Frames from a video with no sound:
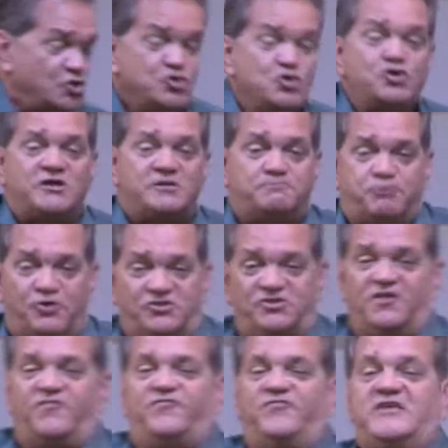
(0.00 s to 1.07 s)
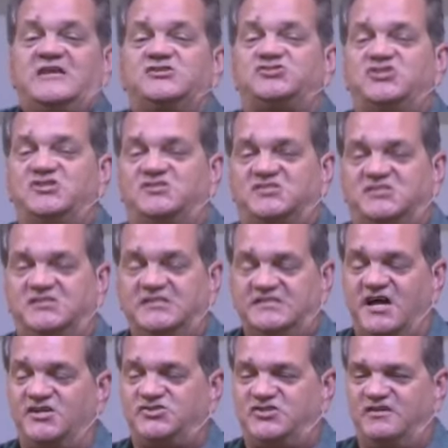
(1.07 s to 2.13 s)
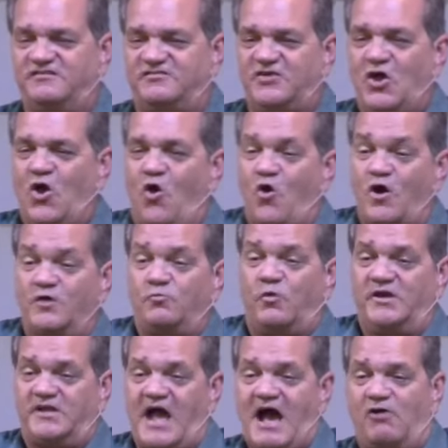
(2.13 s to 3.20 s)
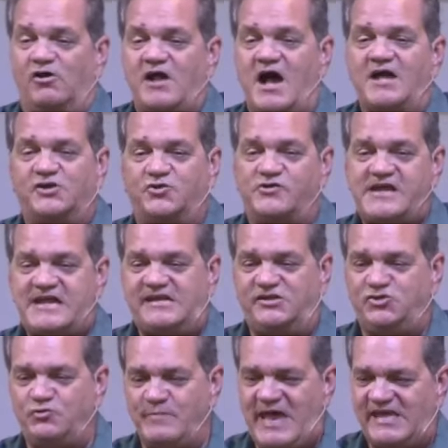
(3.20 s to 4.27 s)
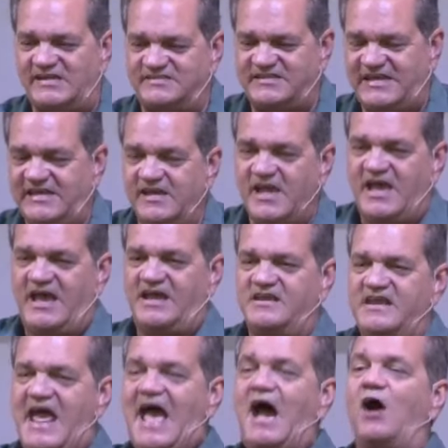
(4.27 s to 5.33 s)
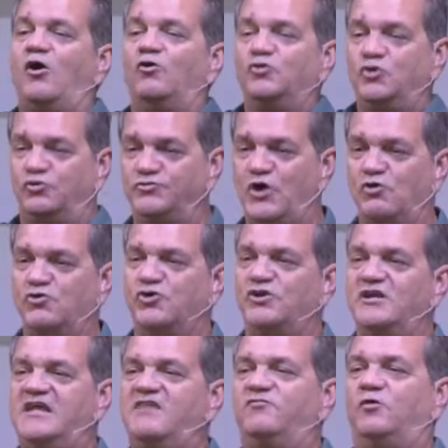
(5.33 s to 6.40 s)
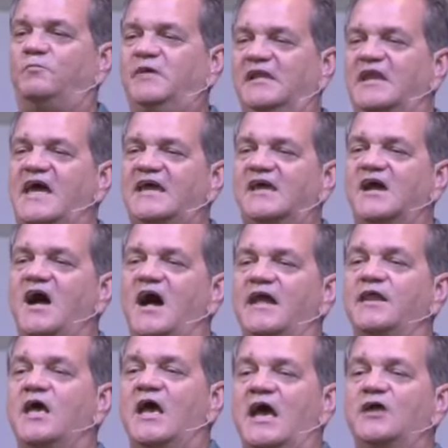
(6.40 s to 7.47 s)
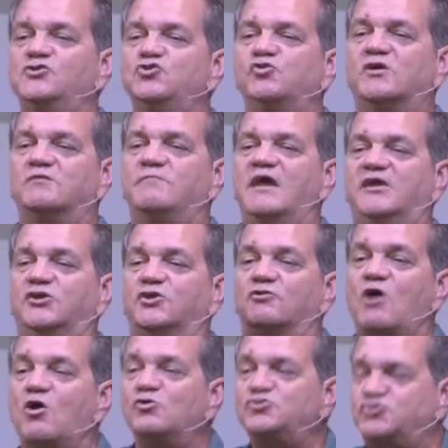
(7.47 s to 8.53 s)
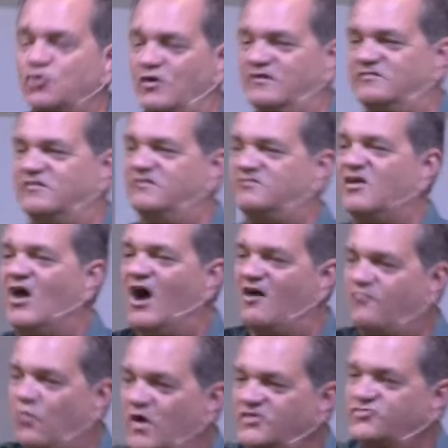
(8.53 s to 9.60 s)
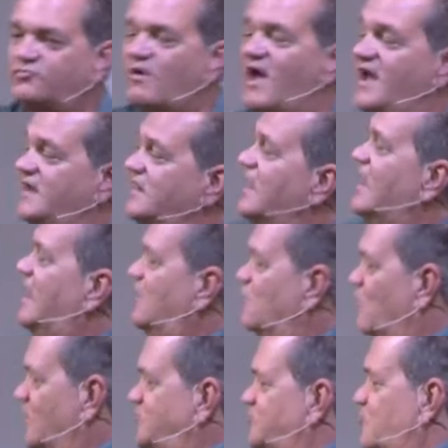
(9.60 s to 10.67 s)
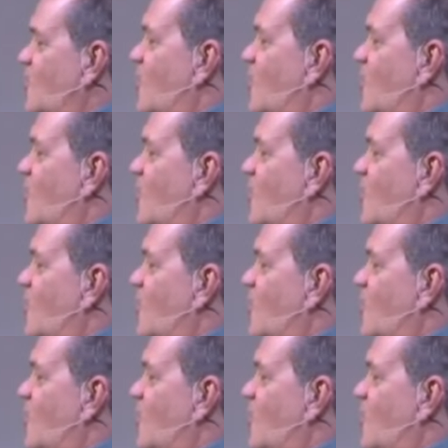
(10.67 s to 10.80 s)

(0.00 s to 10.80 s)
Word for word: you can put the finishes touches on what, how God created humanity, and now you'll know good and evil, be like God, and you can make your own choices of what's right and what's